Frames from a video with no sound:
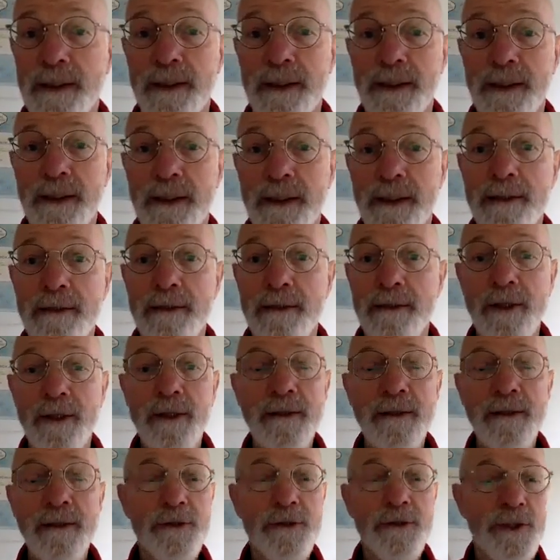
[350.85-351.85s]
And
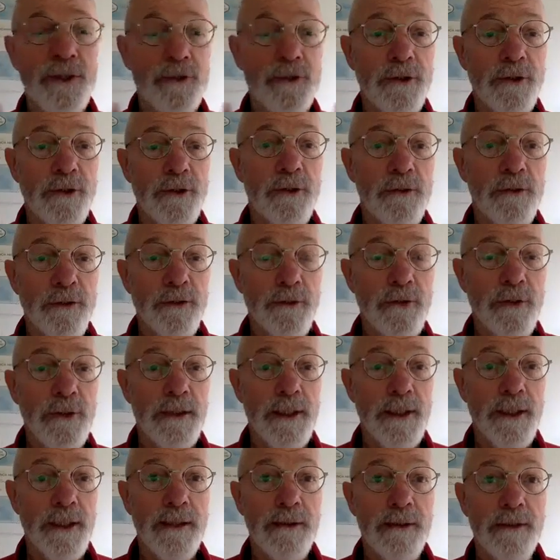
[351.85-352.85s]
notice as you go through the
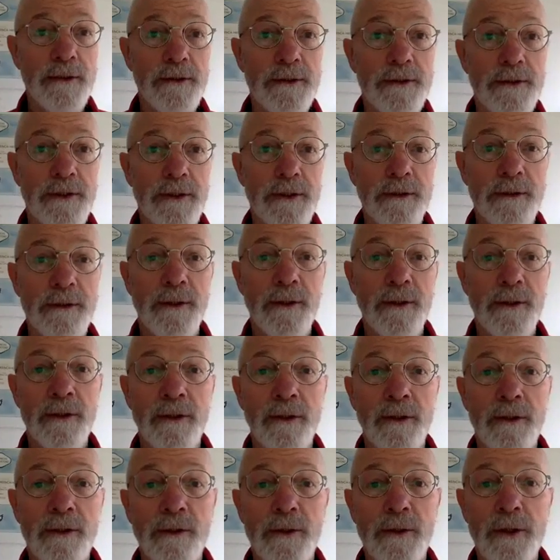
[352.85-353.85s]
day that
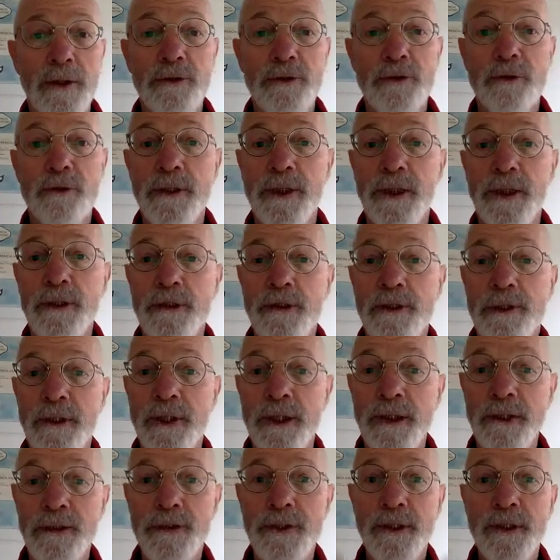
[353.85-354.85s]
is your attention
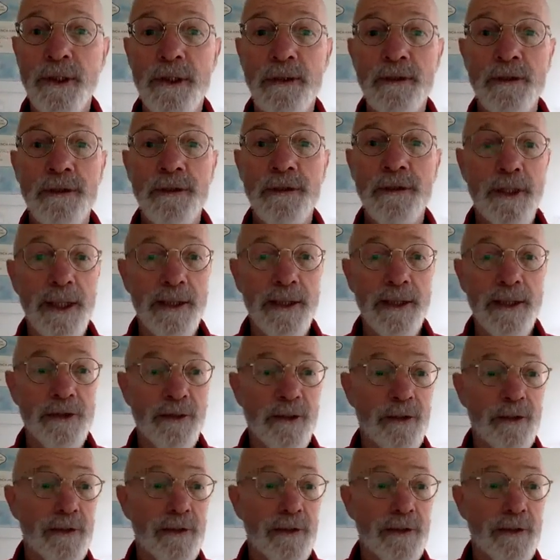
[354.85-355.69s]
inside or is it outside?